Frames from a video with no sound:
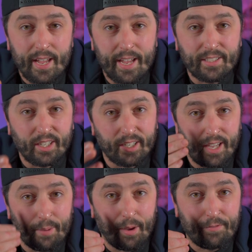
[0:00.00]
it's going to
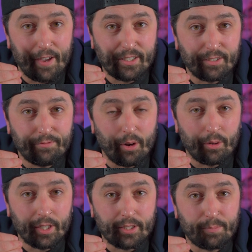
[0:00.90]
get my face in
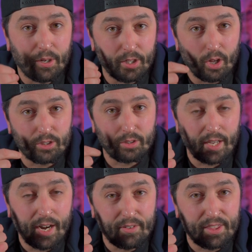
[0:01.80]
focus, but it also
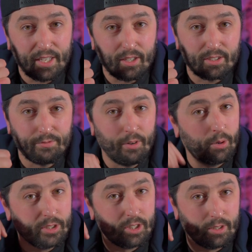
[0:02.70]
get everything else in
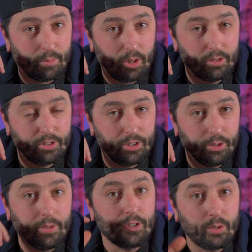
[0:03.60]
focus because I'm closer
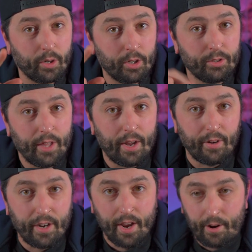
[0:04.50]
to it. So we're going to do that
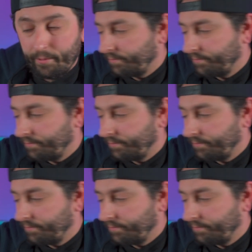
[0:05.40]
right now.